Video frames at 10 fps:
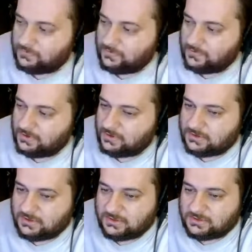
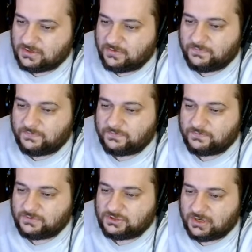With the self
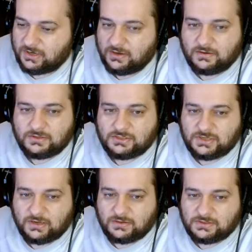checkout
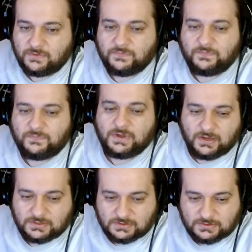self
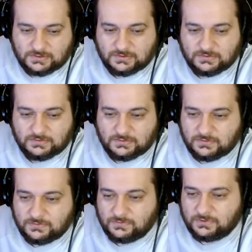kiosks,
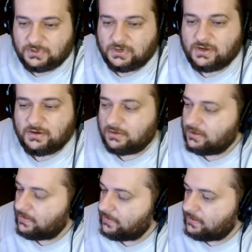we're
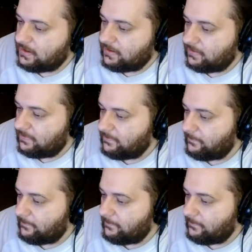nearly there now.